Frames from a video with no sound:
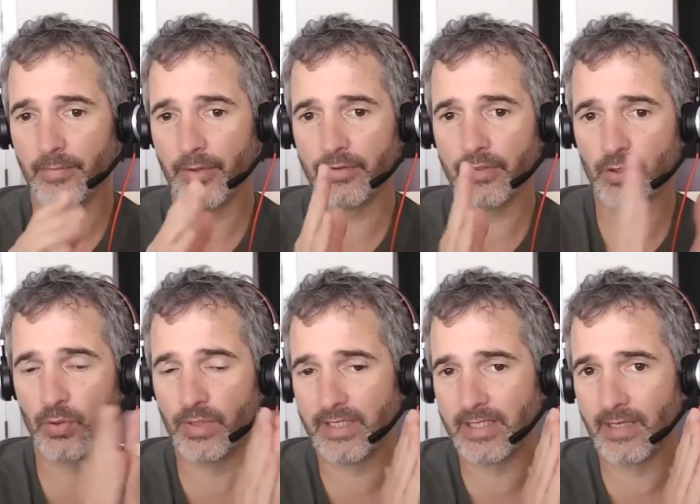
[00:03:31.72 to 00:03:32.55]
on the
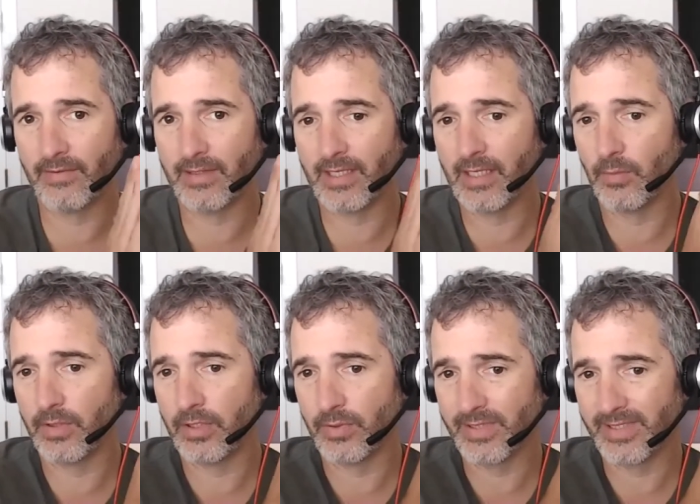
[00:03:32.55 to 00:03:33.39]
twenty-seventh, anyone
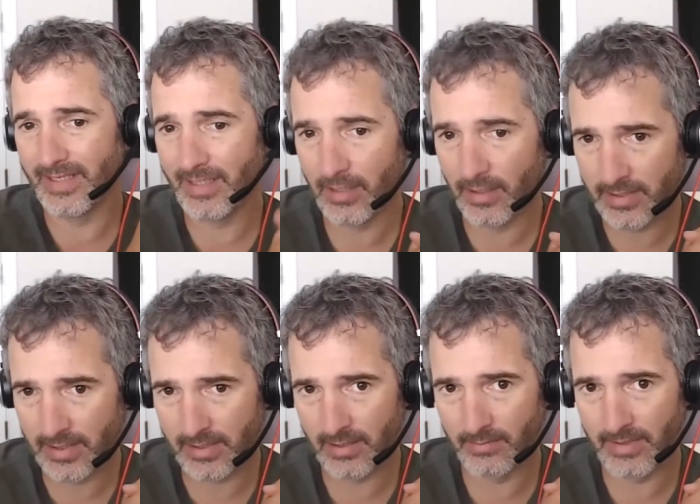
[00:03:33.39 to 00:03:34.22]
who is in our
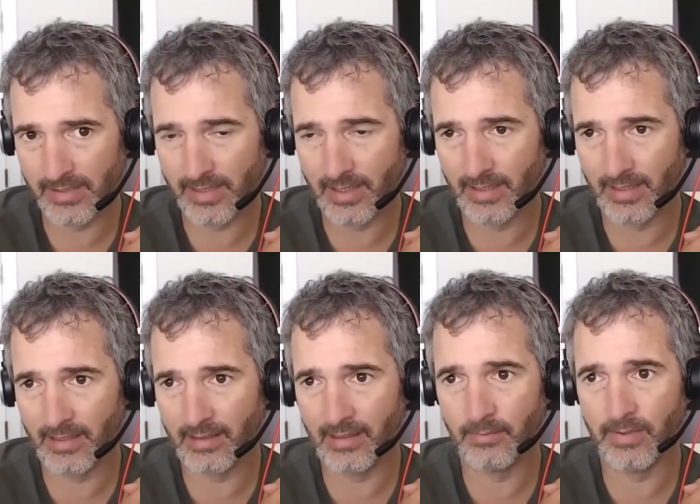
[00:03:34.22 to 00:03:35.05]
system is going to get
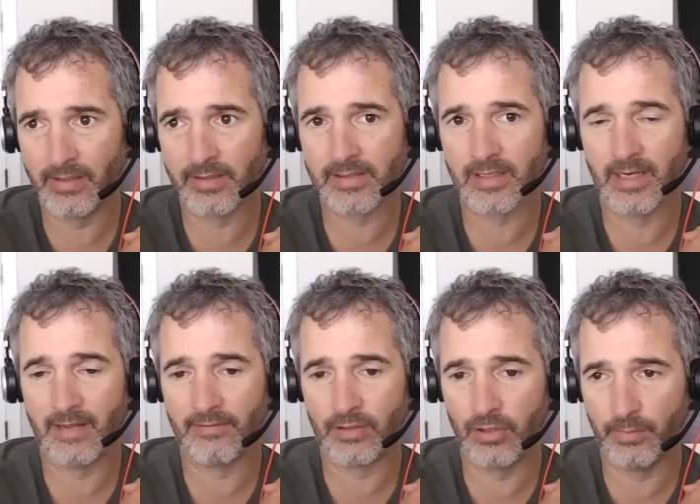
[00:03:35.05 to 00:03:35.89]
an email. It's going to
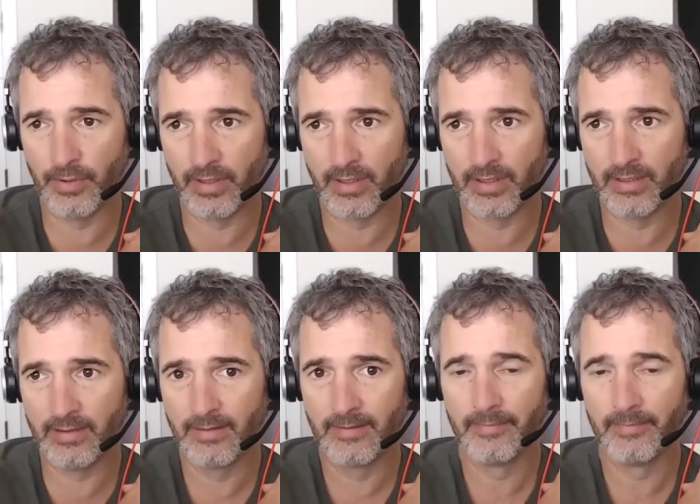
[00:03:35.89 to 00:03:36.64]
have a coupon on it.